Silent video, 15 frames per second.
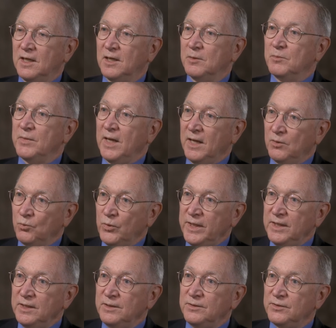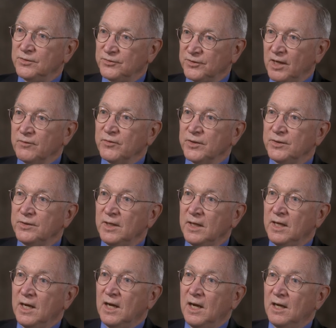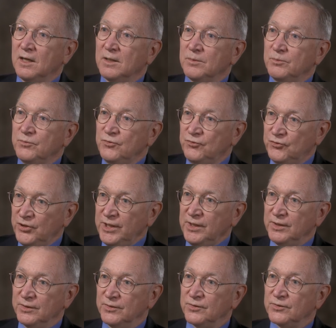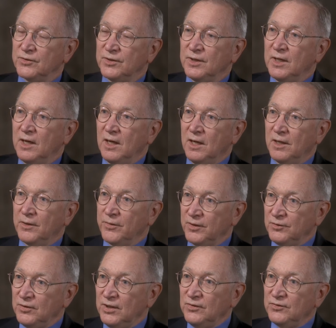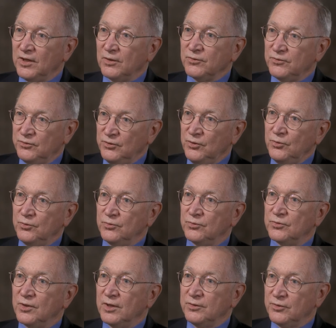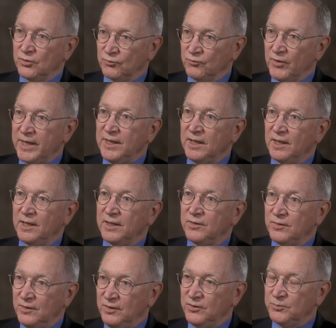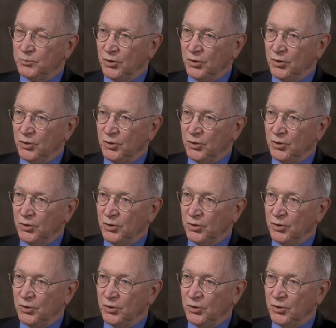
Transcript: Um, and we discovered uh, genes uh, that T cells use to regulate these